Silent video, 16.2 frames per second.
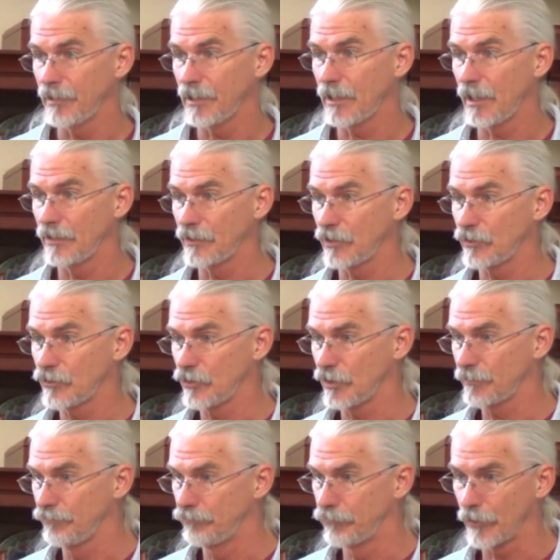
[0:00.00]
because it's
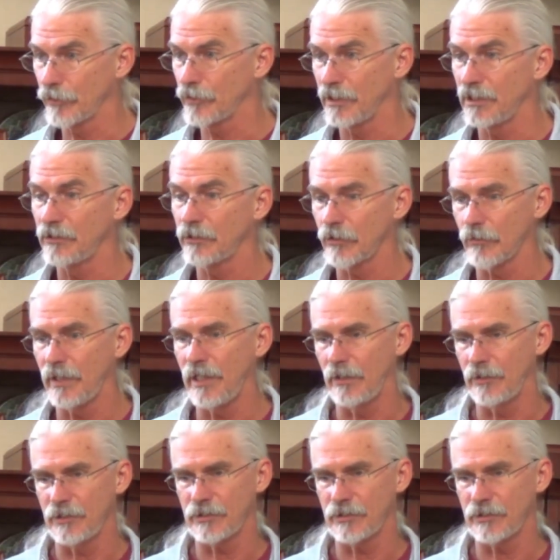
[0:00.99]
just burdening the ground.